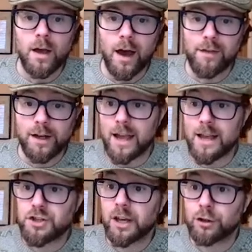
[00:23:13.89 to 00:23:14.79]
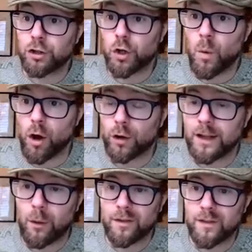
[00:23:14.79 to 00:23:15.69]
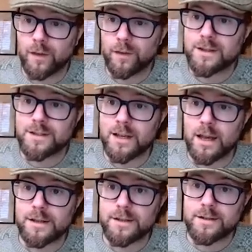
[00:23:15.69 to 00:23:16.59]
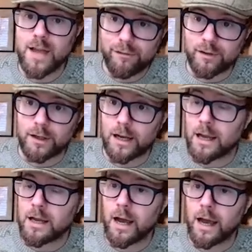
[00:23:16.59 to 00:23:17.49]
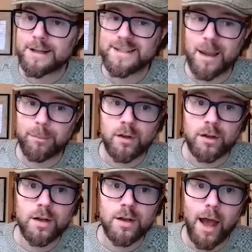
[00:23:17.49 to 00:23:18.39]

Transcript: And then aging in new oak. Now, I think this is definitely accepted